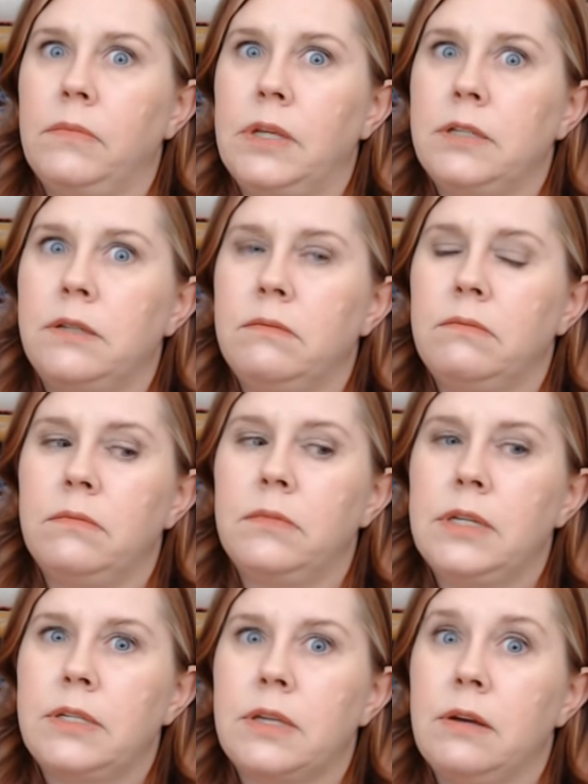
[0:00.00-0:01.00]
this,
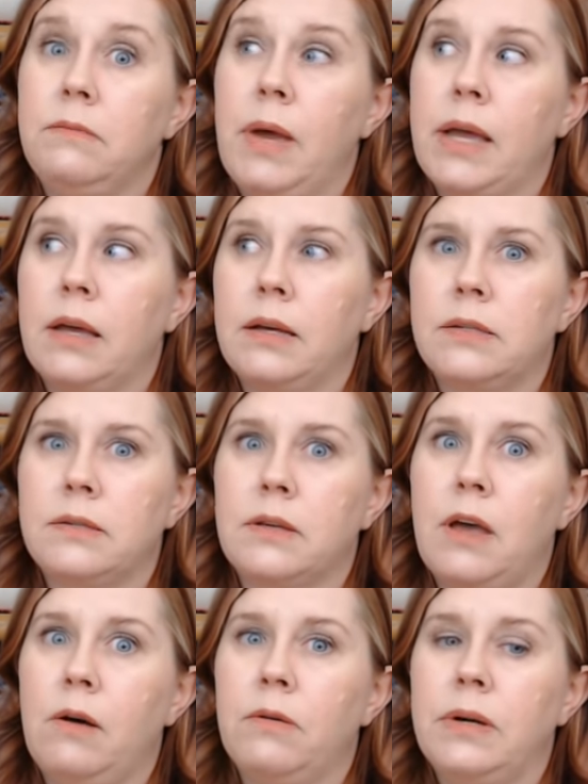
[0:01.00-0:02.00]
this could make us
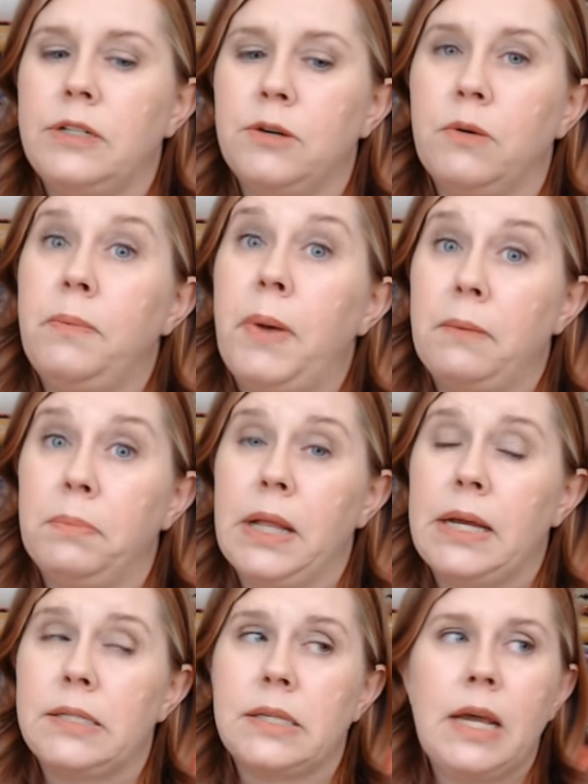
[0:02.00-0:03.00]
go into a bad
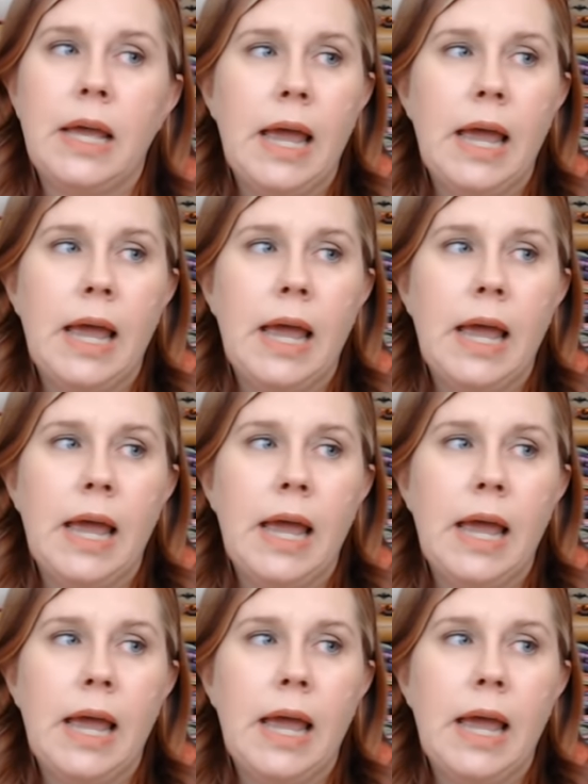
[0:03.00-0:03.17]
place.